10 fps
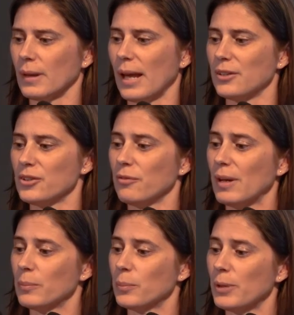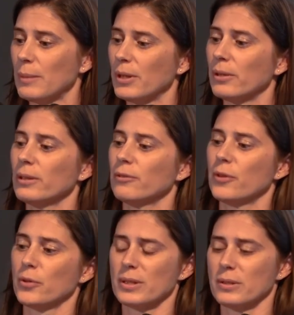And she primarily
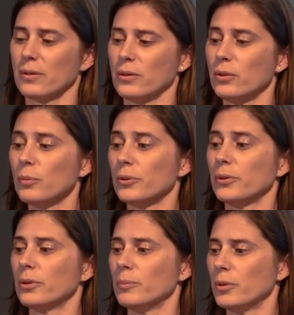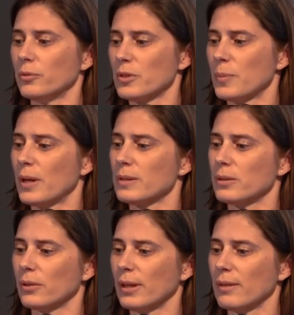focused on the humoral immune
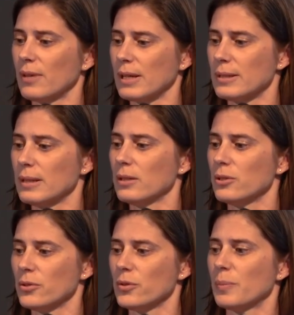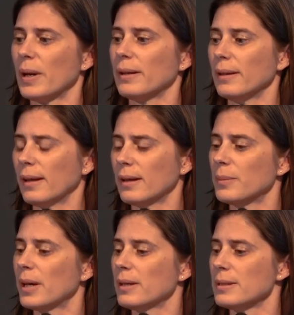response, looking at vaccine-induced binding
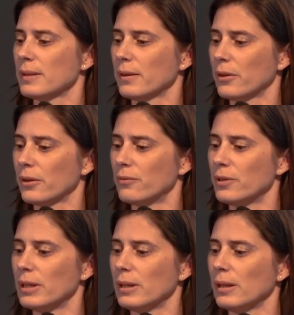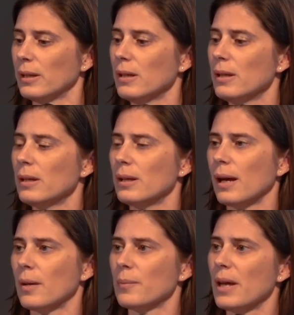antibodies and their avidity.
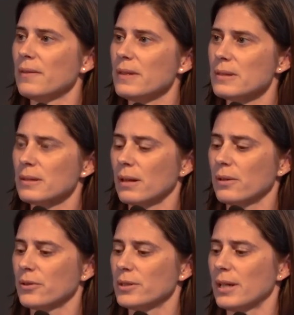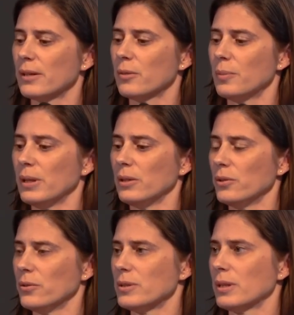Um, and these and other data are being
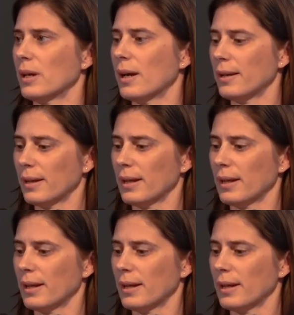used to guide a